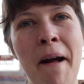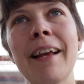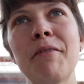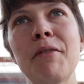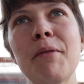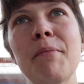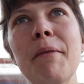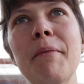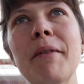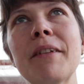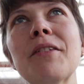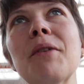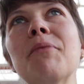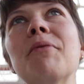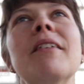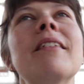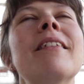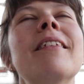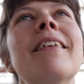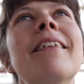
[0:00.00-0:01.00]
I remember
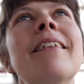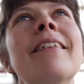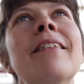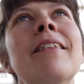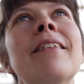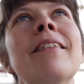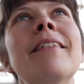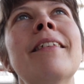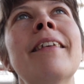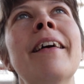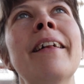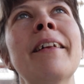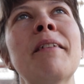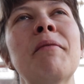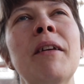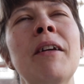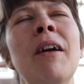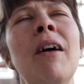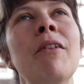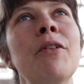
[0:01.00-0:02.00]
someone
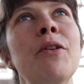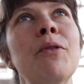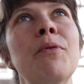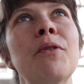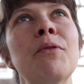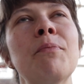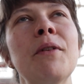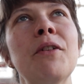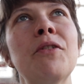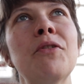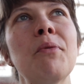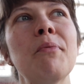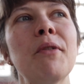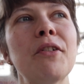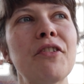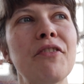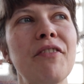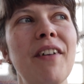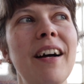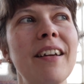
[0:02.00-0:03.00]
telling me, oh, you would be so
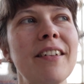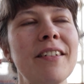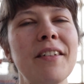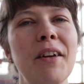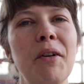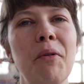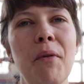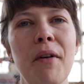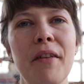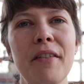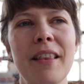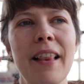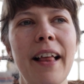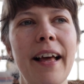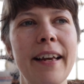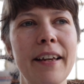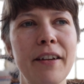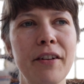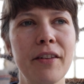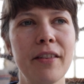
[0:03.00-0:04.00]
much faster with
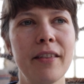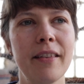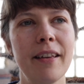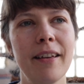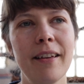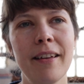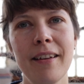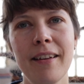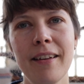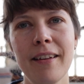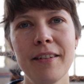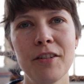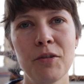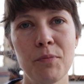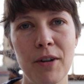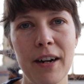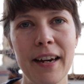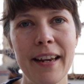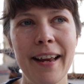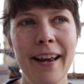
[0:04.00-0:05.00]
like the
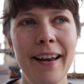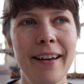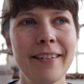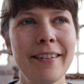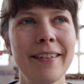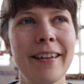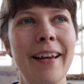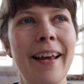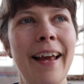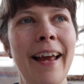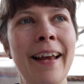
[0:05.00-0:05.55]
spray cans,